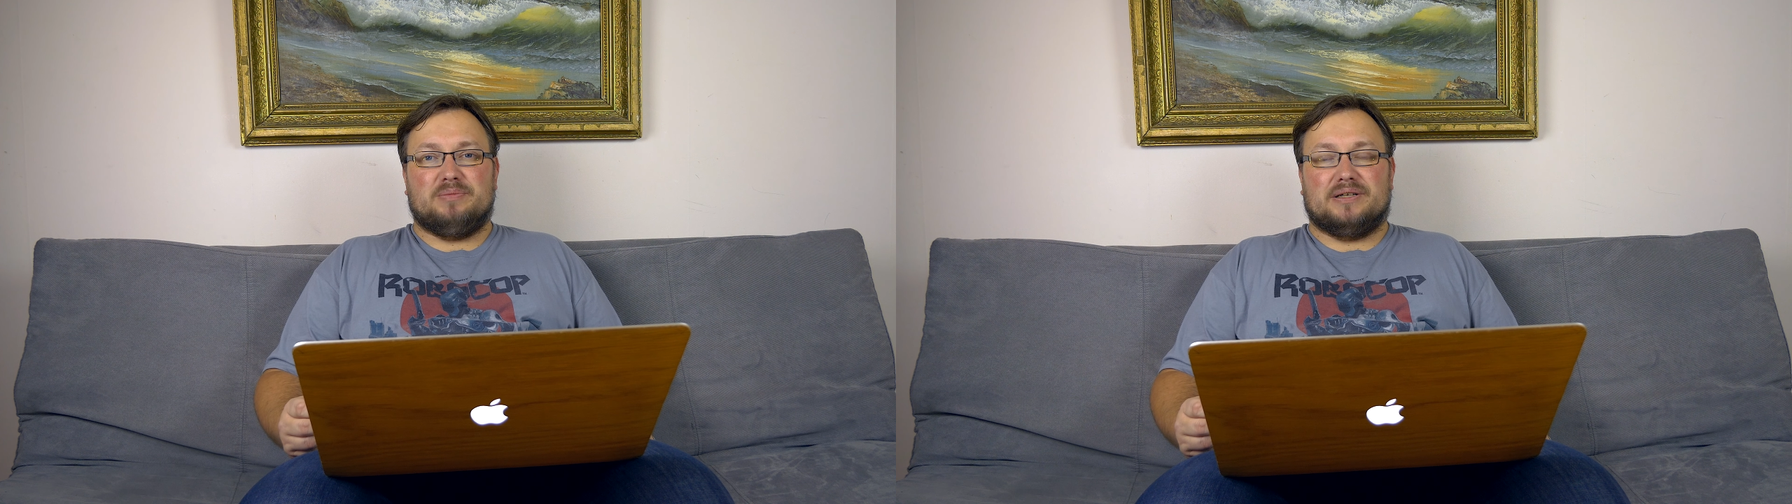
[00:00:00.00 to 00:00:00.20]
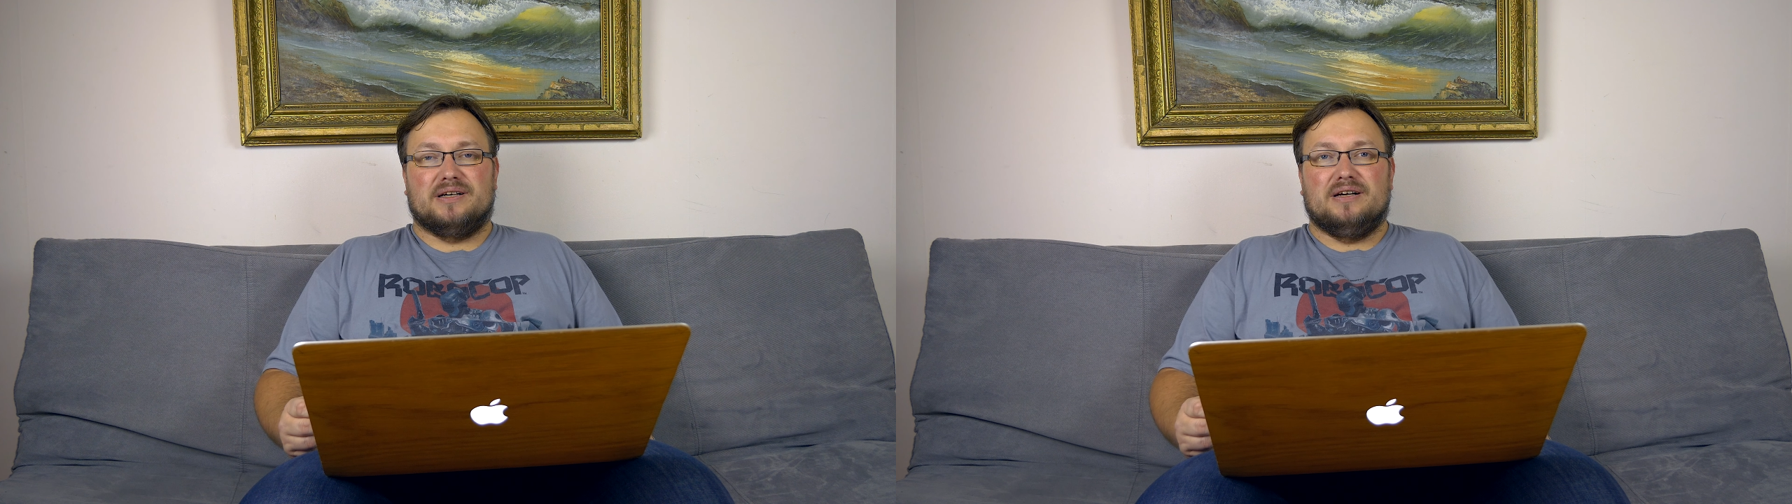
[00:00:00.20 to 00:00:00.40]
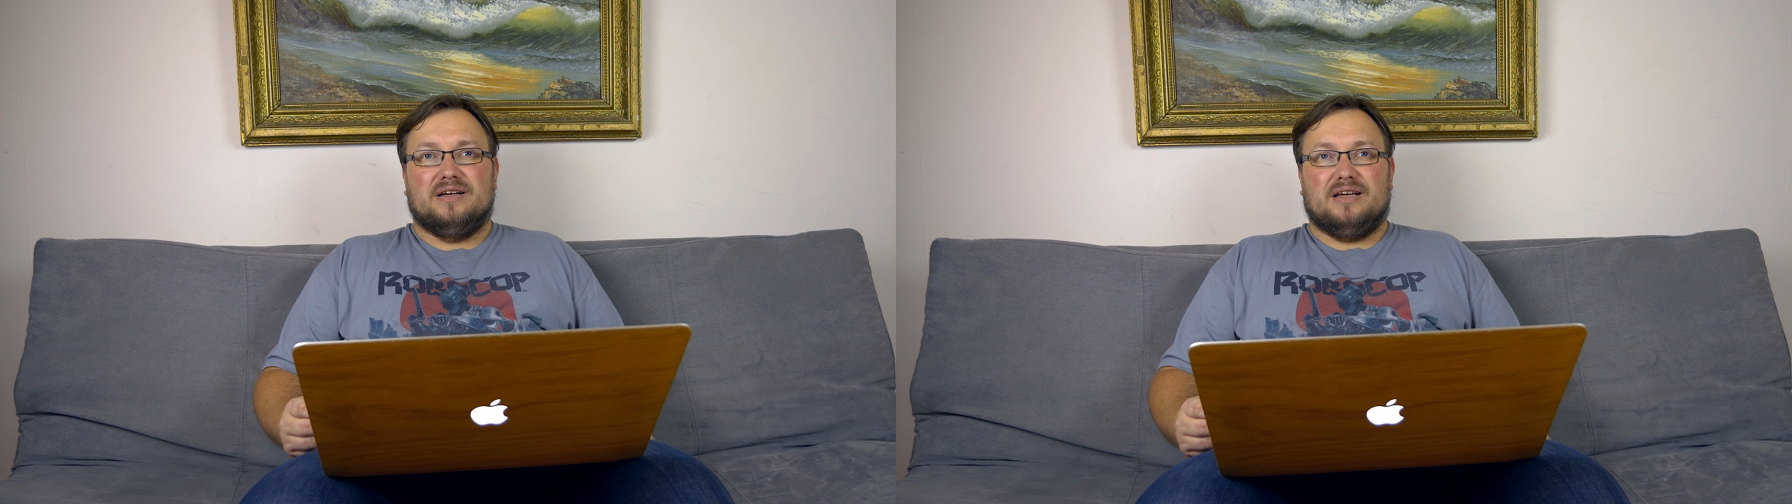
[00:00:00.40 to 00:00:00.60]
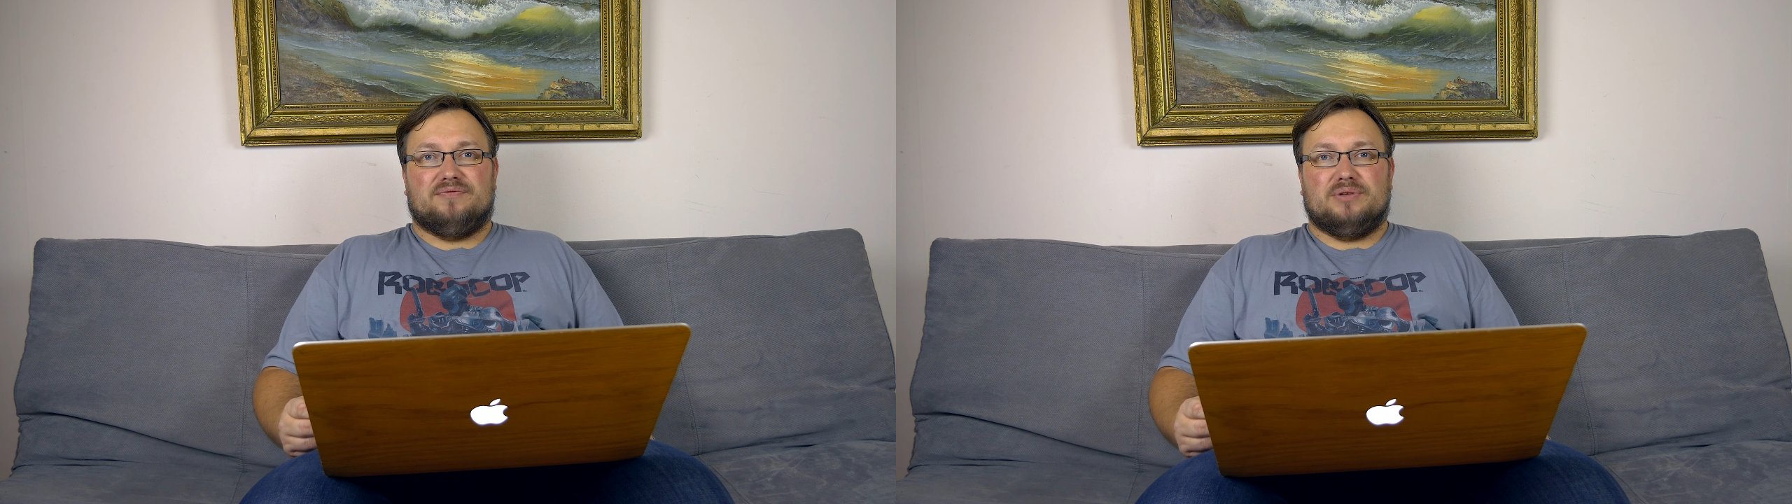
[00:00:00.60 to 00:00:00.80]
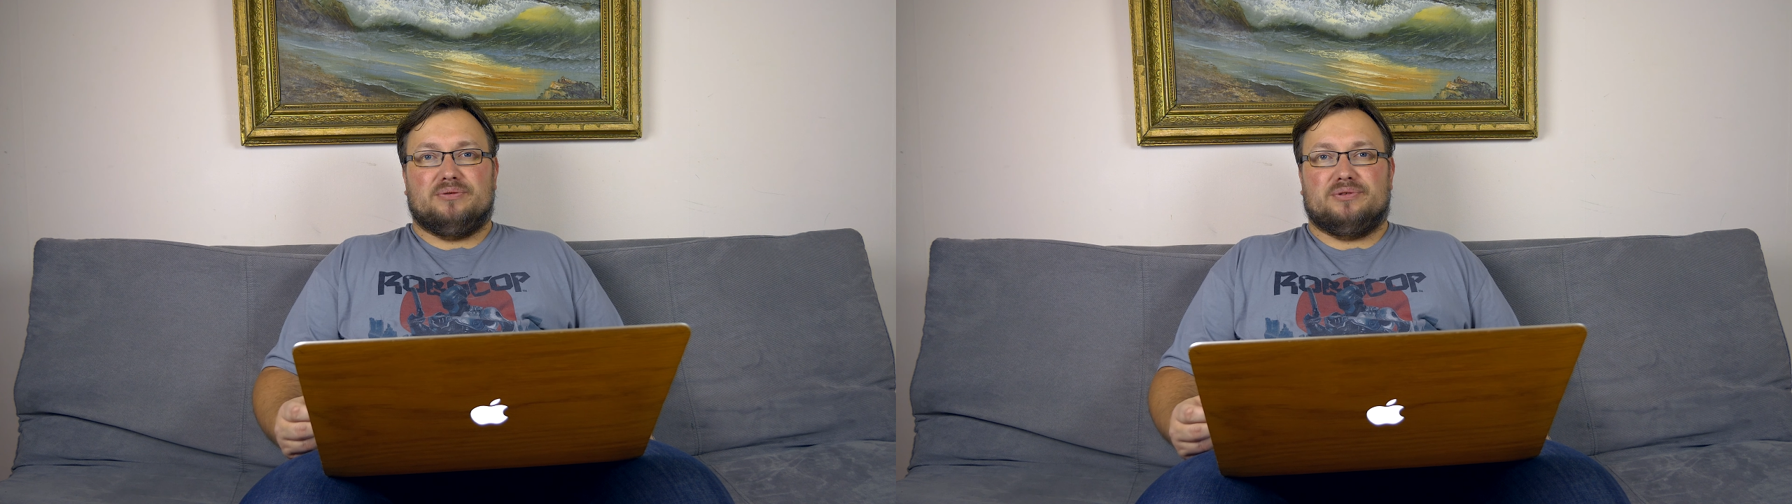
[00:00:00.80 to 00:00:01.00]
But
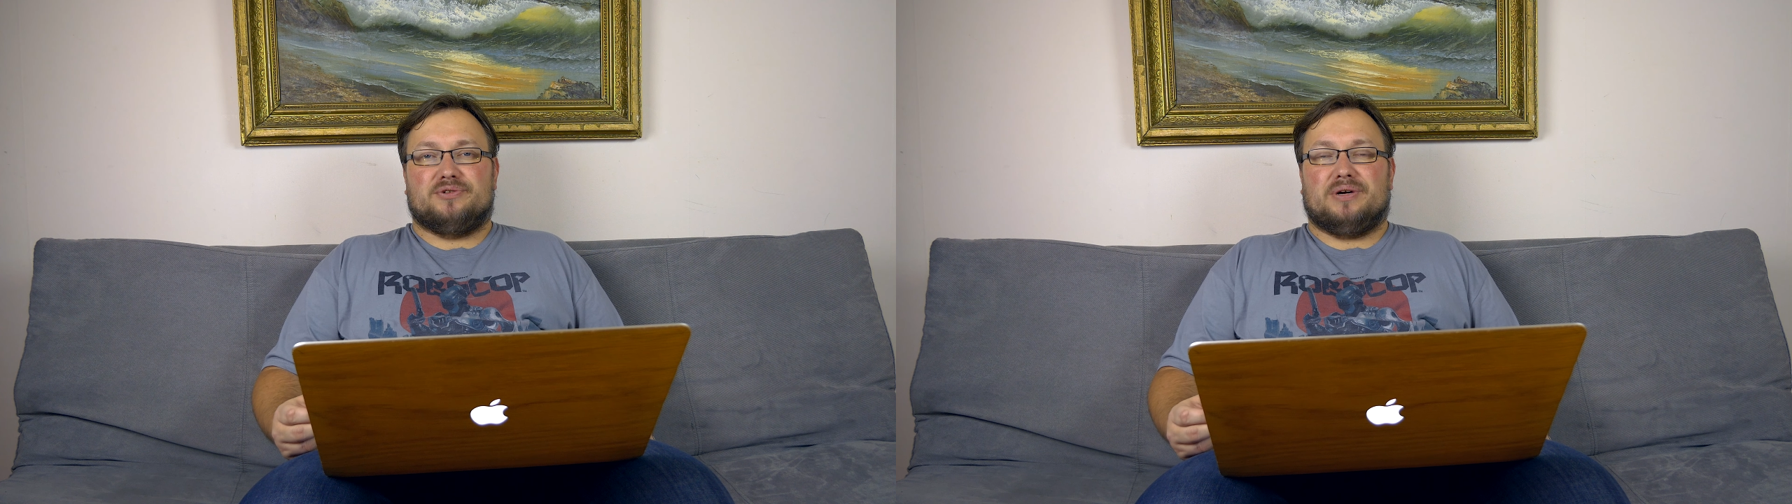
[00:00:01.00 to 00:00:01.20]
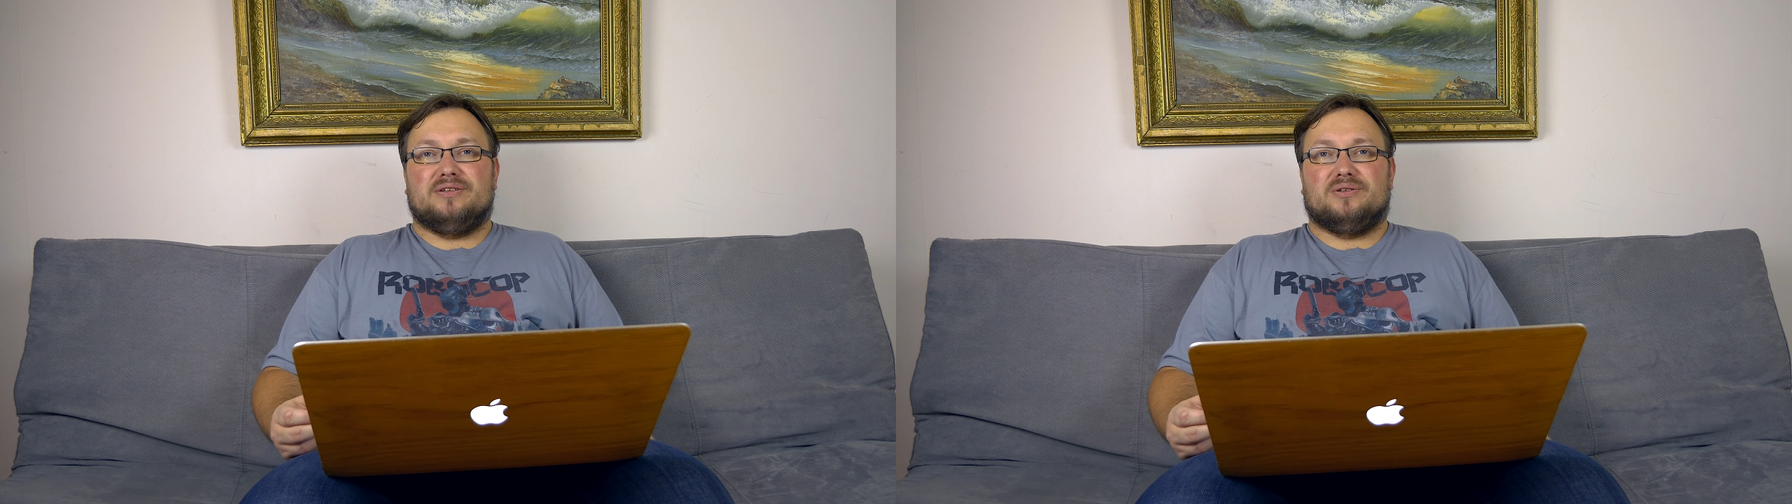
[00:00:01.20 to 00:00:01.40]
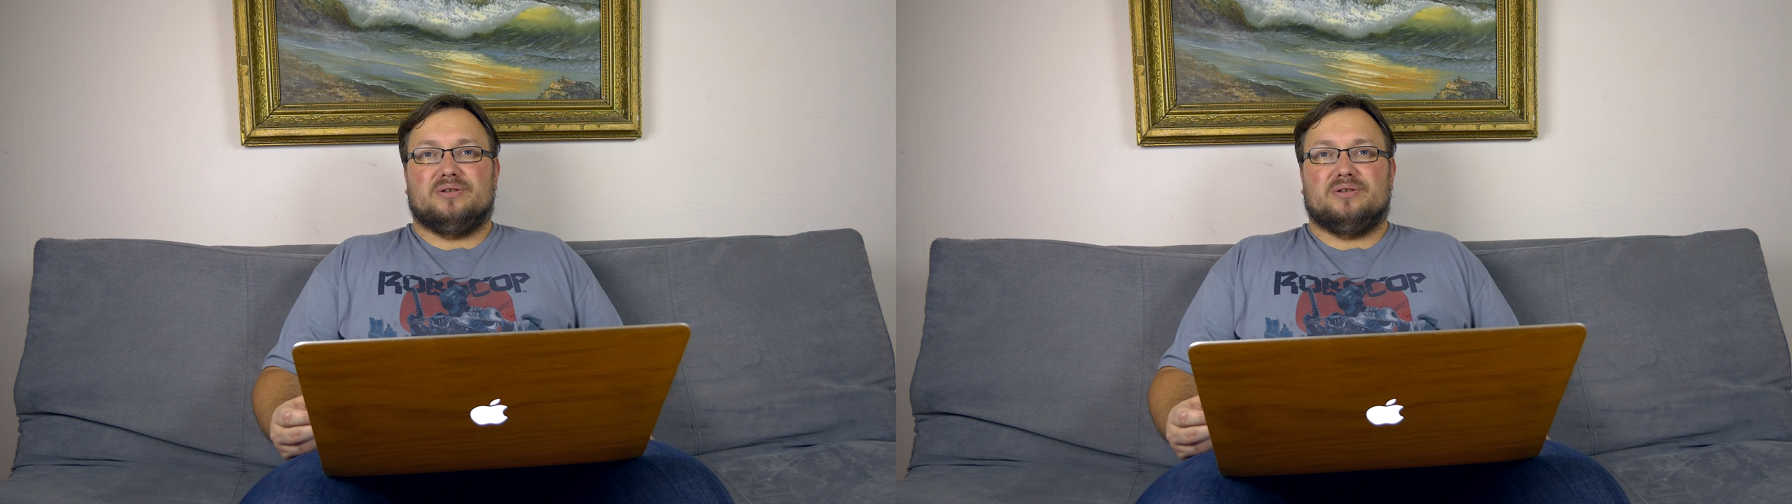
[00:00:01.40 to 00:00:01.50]
if we will try to